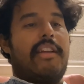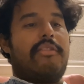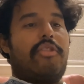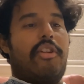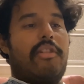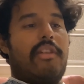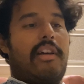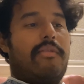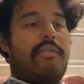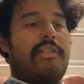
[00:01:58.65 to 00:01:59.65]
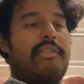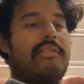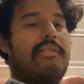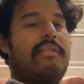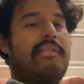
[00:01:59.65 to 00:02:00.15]
Enjoy your loved
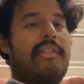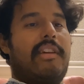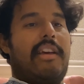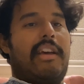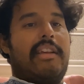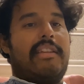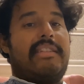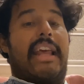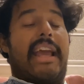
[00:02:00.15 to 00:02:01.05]
ones stay